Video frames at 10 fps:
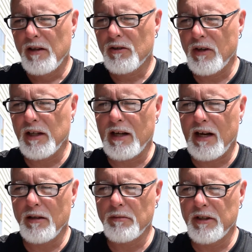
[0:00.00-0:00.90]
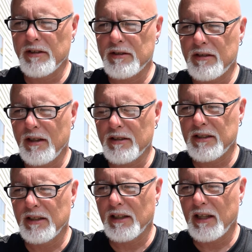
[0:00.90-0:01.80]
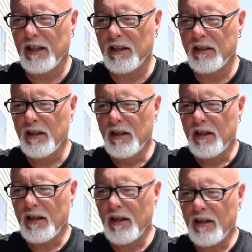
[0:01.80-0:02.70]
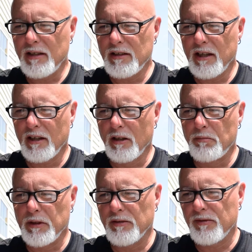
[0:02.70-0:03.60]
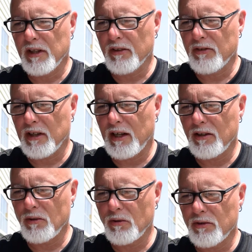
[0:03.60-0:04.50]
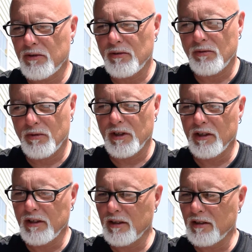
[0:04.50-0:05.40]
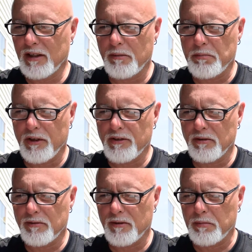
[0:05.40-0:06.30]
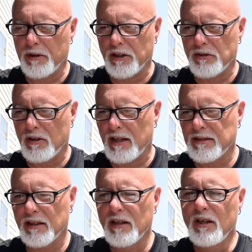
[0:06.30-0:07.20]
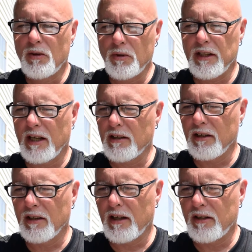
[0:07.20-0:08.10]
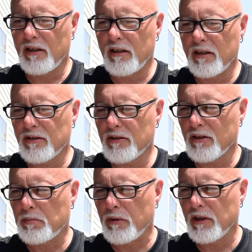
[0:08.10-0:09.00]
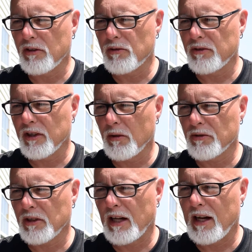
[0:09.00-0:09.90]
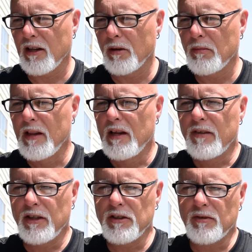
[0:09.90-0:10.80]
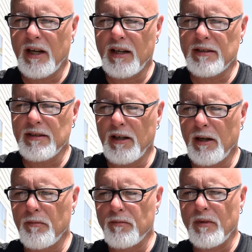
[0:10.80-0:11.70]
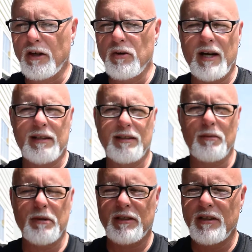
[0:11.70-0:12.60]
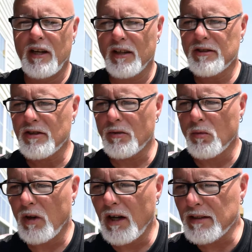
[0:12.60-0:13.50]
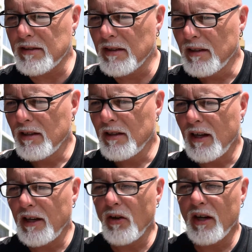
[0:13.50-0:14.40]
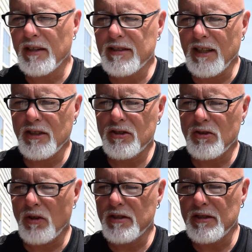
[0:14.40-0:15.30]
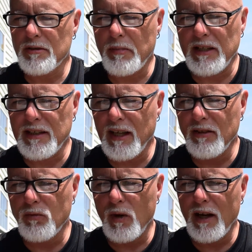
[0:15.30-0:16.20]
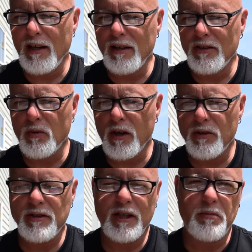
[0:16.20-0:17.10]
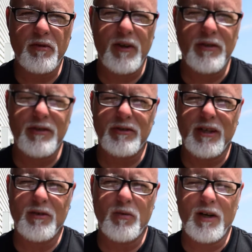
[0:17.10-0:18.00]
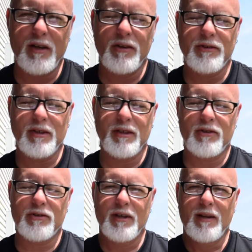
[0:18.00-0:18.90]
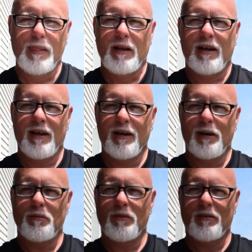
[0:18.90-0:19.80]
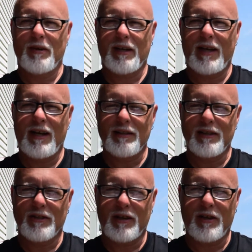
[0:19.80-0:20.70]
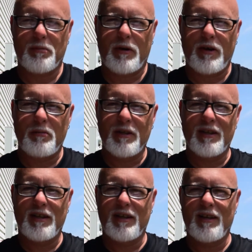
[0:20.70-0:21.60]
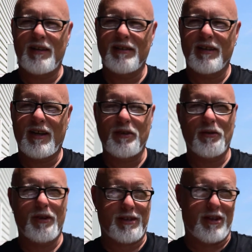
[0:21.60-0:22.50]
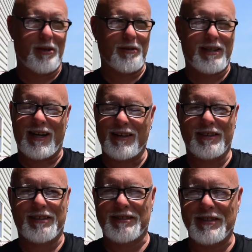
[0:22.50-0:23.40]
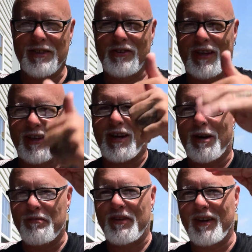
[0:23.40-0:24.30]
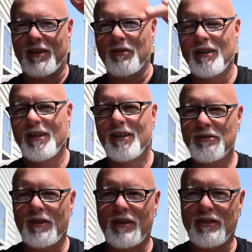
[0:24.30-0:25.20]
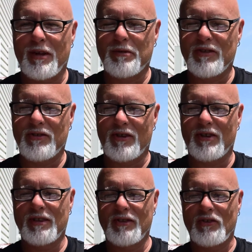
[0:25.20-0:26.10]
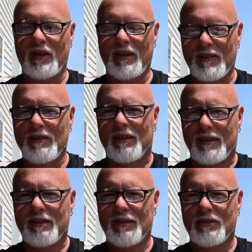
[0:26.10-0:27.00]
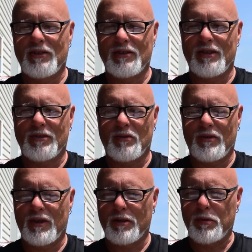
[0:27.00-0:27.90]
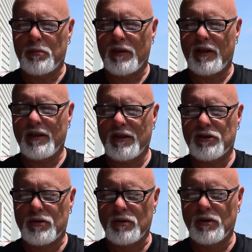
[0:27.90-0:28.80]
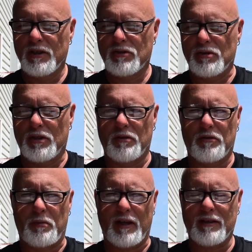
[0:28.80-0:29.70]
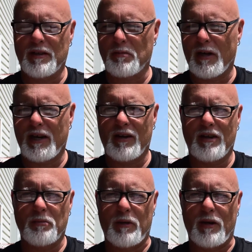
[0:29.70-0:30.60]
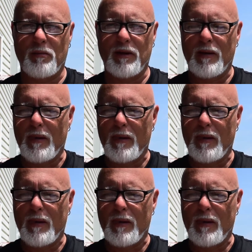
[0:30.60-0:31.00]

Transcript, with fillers: great columnist, uh, syndicated. Uh, he had a little beef against a guy who was really got busted for plagiarizing. Read that little letter. It's, it's pretty interesting. It was a column. Then you've got um, Are You Academic Nuts or What? I Know How to Cite Sources by Dave Wells, one of those nutty professors. Dave Wells is um, one of my colleagues in our department, and I don't even want to call him a colleague because he is like up there as far as I'm concerned. He's, uh, he's, he's, he's, one of the people I, I, truly, truly respect and admire in our department.